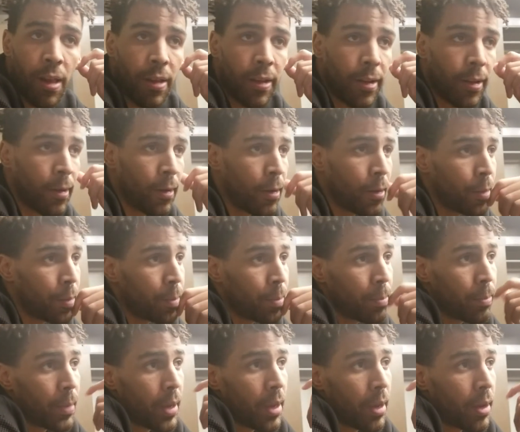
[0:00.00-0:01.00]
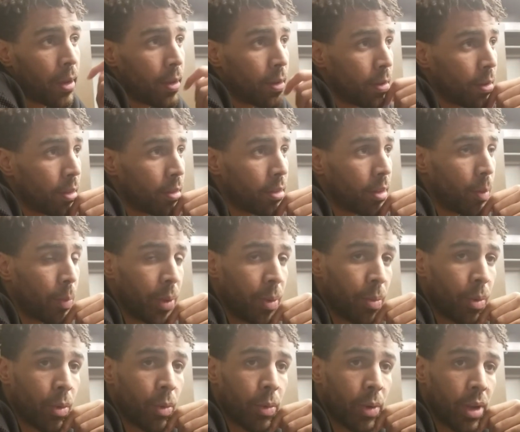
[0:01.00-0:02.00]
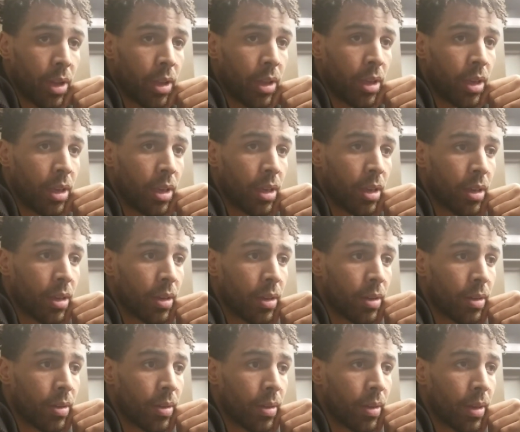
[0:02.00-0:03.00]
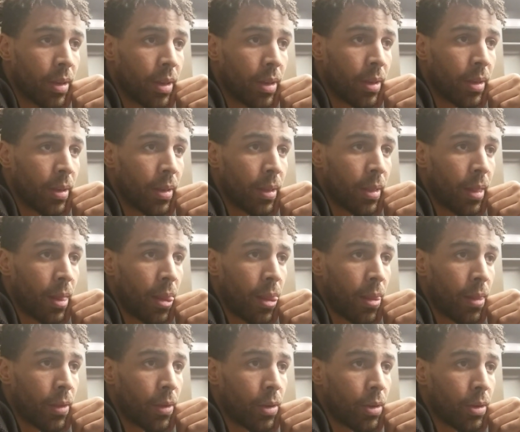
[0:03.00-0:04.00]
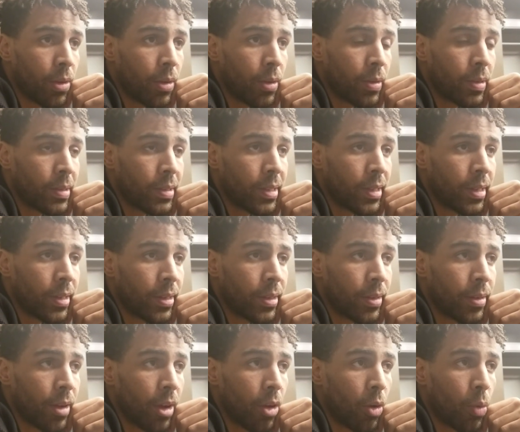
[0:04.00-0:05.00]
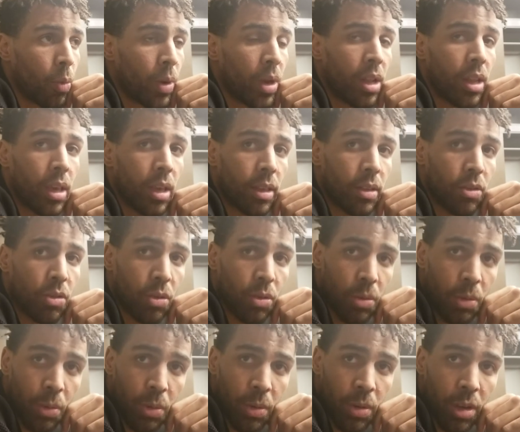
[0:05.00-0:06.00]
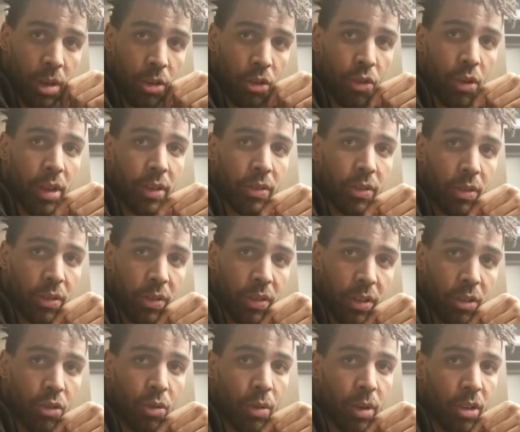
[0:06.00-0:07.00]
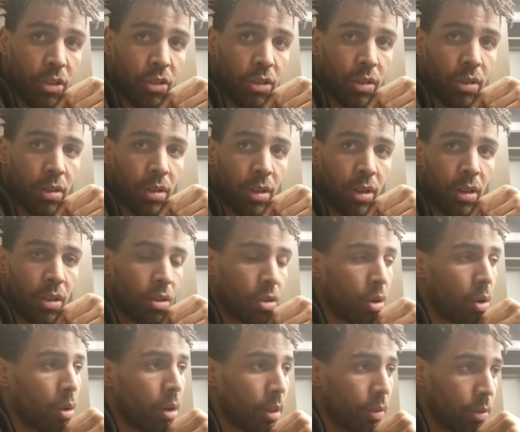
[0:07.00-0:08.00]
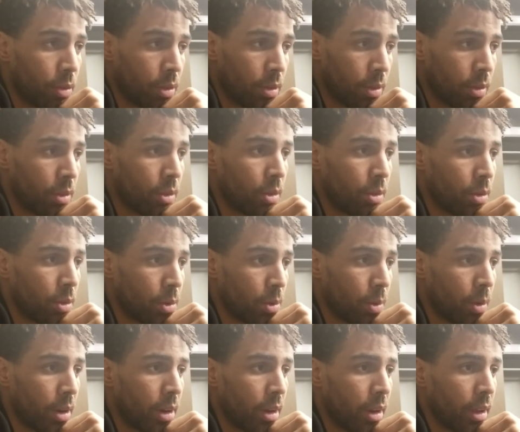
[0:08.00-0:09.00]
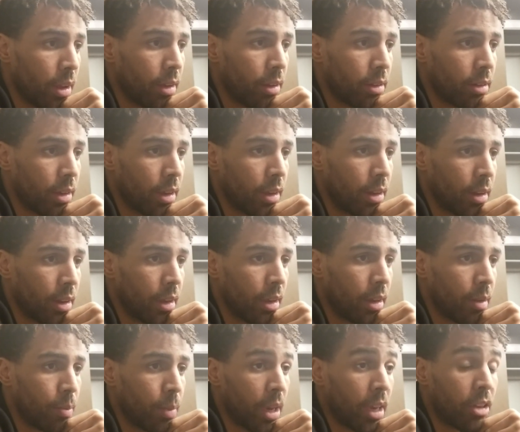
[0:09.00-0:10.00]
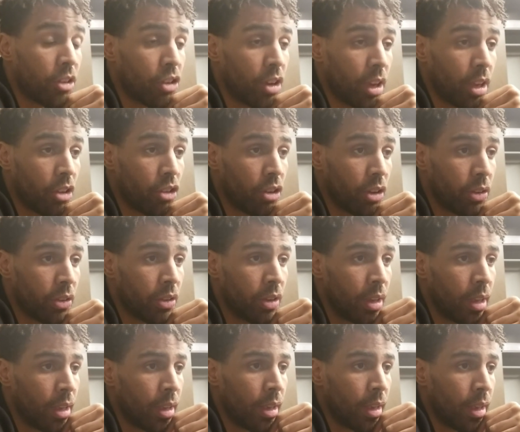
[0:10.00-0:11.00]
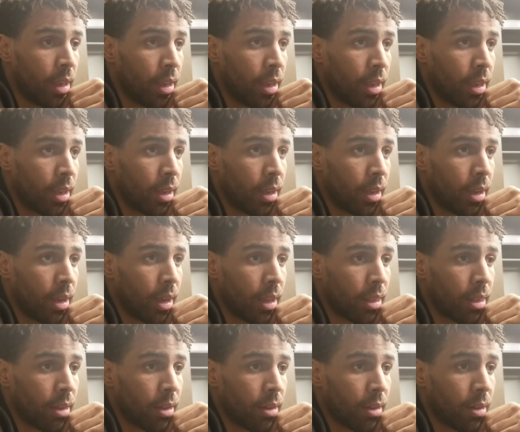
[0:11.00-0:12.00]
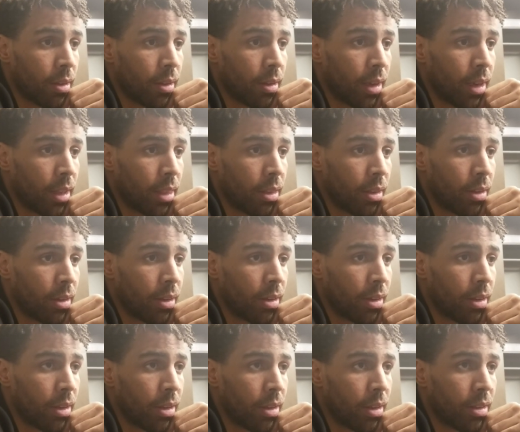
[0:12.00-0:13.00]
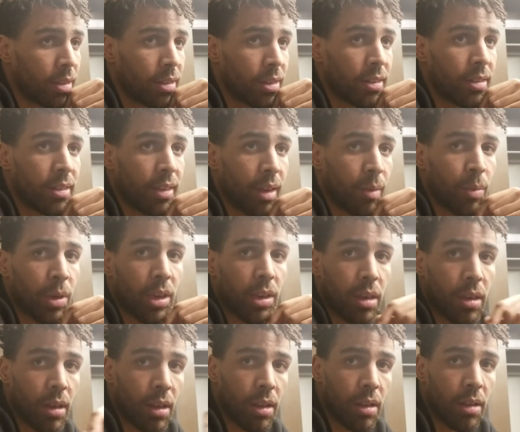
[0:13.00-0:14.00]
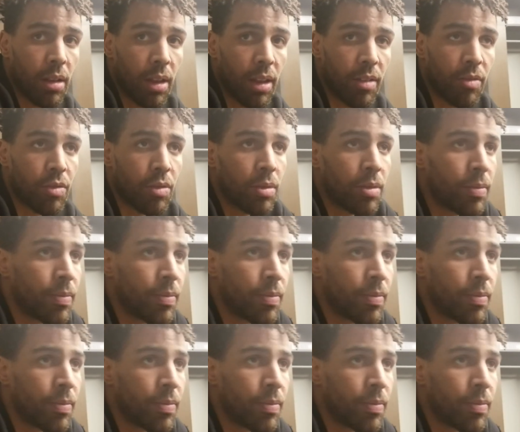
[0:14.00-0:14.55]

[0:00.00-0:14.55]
And until people really, you know, are willing to address the situation, call it, you know, what it is, and make changes at the systemic level,